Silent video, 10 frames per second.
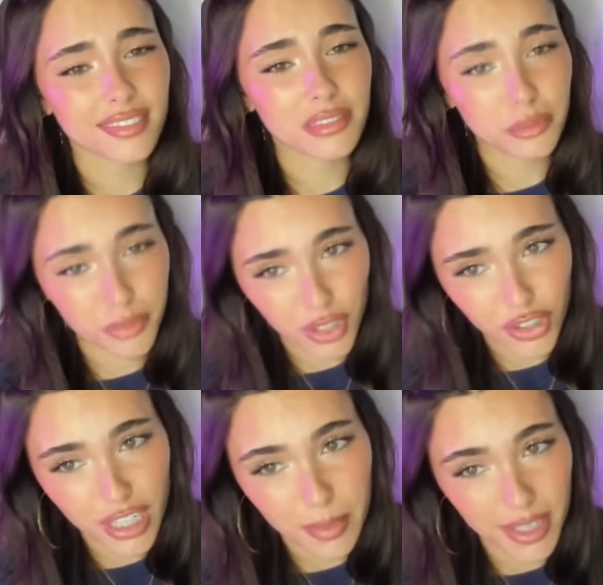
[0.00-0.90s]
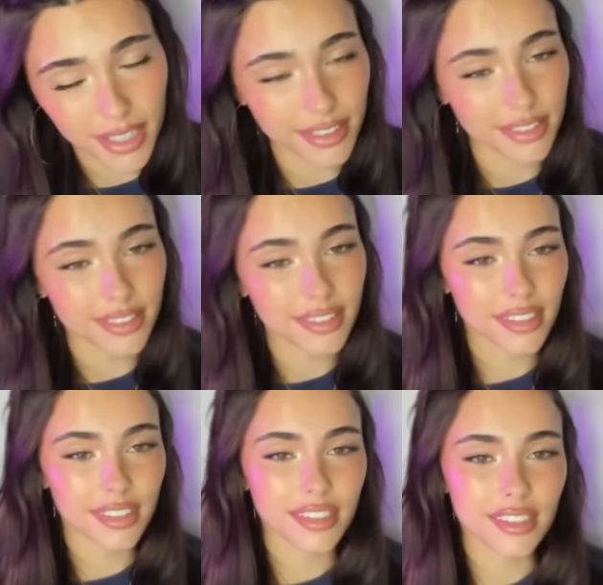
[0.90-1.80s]
Where should I begin?
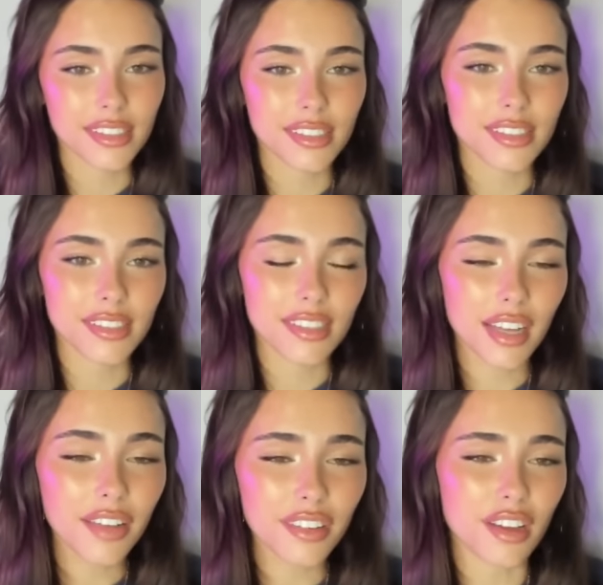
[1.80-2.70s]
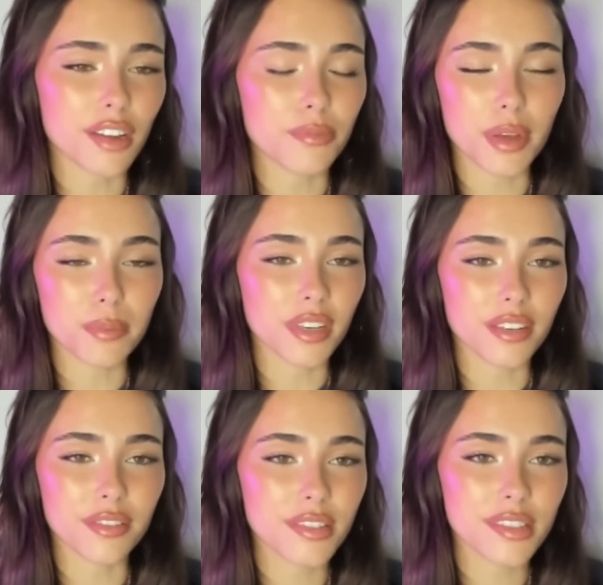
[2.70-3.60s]
I have a lot of pet
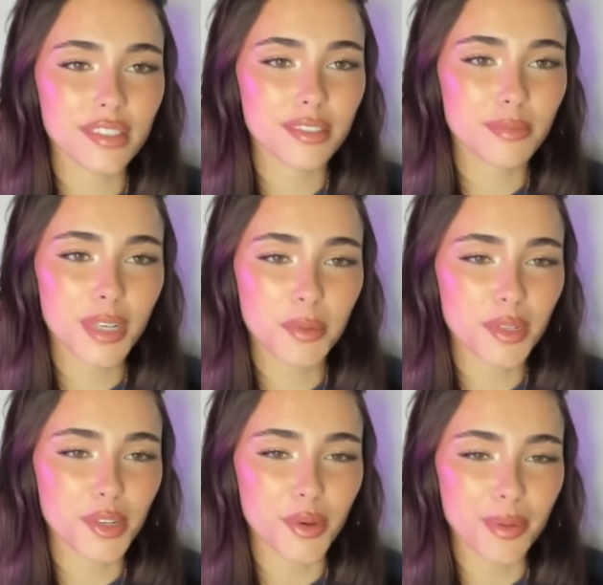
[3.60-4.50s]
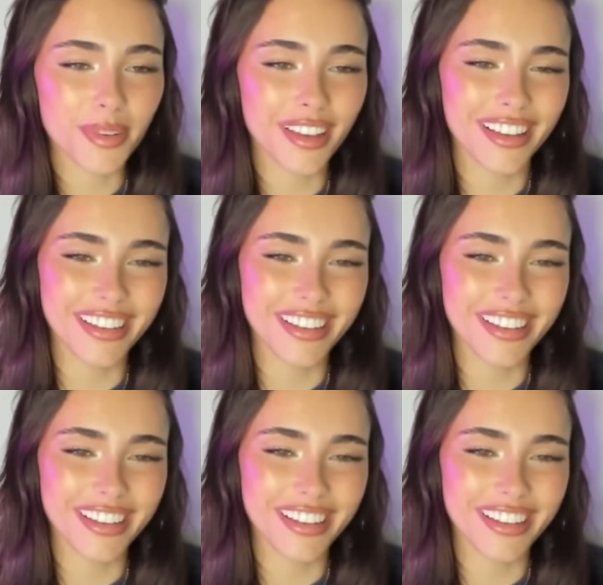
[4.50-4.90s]
peeves. People annoy me.